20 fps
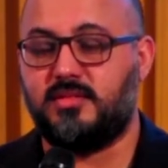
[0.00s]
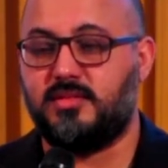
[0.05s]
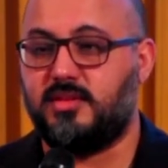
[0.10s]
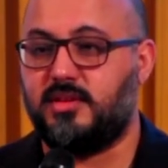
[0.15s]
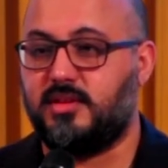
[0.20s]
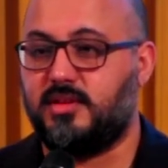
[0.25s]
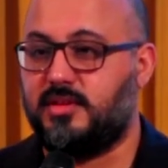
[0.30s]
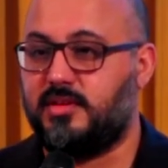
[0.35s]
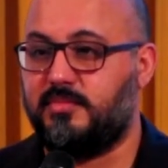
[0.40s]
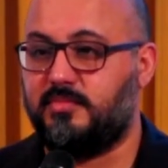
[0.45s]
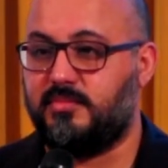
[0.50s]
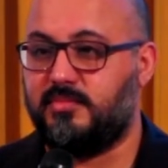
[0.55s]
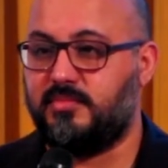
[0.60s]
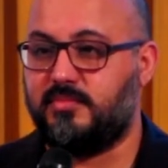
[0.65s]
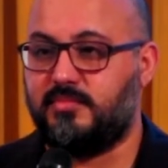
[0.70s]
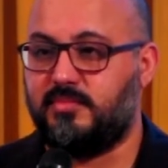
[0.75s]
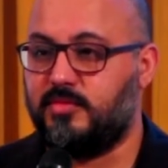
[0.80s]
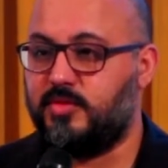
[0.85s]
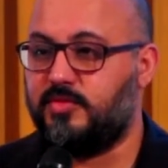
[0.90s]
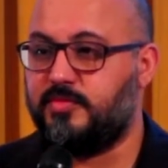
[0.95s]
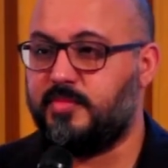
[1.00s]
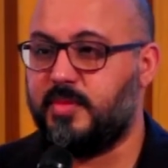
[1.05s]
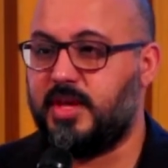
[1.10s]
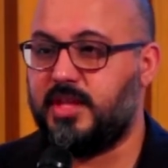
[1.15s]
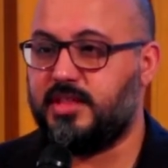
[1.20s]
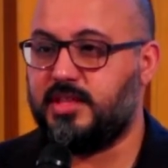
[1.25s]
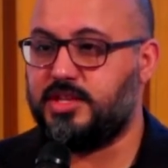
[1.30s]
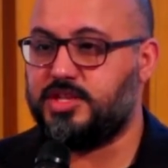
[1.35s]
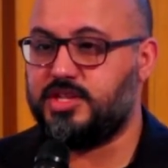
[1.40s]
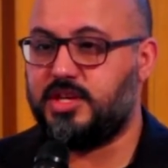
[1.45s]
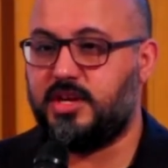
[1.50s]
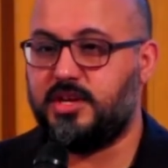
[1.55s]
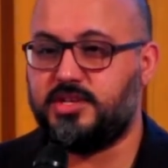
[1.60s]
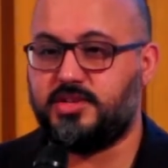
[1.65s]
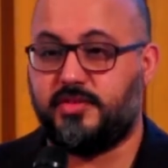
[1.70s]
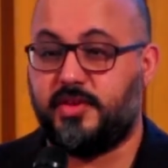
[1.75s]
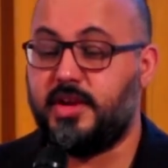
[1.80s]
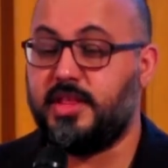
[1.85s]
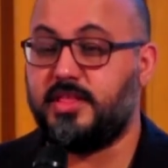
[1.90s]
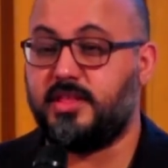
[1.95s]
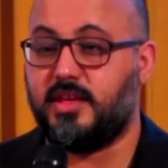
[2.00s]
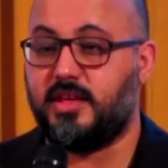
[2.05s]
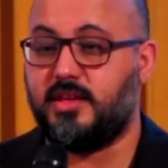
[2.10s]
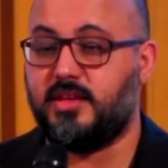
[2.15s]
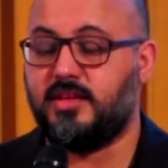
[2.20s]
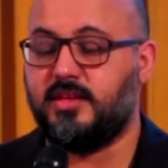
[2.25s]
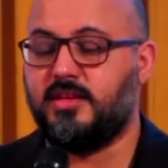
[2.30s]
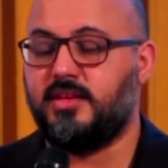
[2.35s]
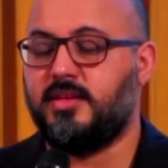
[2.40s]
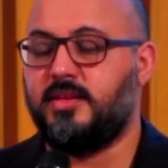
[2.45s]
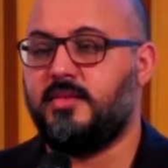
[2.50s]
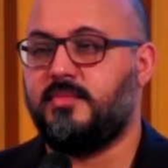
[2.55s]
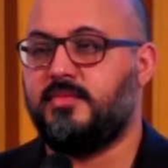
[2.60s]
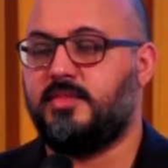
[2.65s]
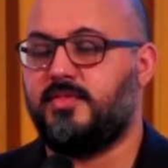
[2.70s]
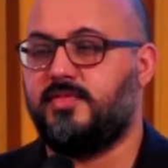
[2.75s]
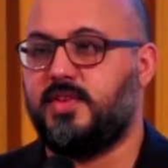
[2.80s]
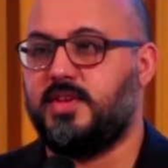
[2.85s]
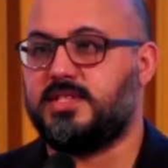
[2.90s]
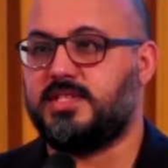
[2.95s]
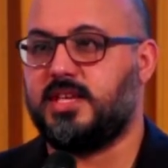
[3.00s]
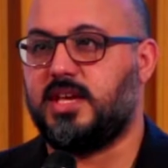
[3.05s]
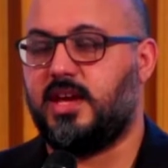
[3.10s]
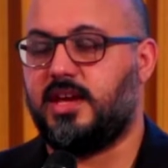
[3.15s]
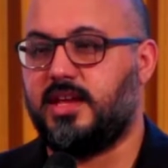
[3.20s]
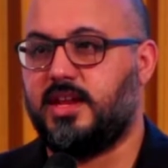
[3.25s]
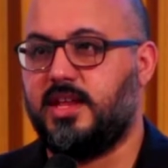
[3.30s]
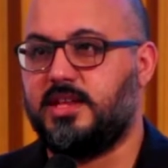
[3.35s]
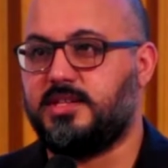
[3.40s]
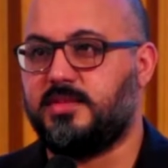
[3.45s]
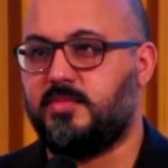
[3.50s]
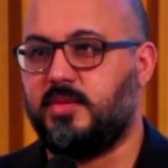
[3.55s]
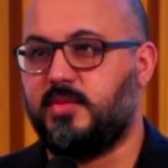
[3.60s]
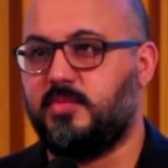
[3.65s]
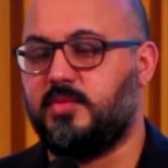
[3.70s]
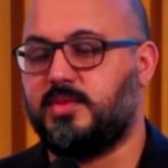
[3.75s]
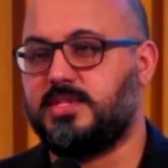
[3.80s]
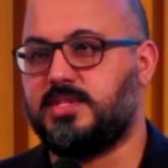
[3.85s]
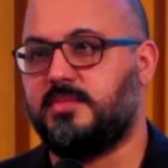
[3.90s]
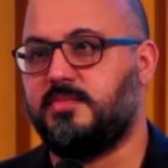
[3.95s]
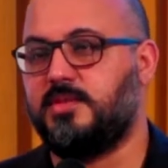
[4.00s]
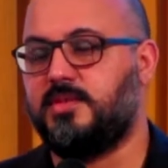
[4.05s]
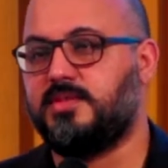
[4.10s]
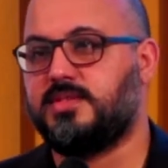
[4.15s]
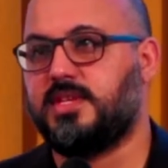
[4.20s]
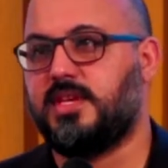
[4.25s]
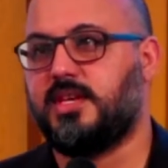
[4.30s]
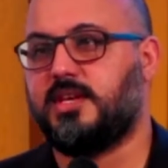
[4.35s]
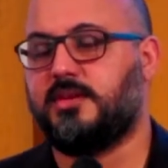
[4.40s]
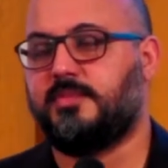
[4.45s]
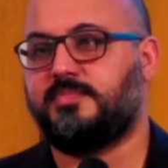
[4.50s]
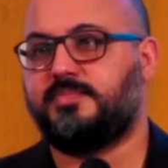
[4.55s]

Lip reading: the movement, the church, or anything, the first thing I connected with was the music.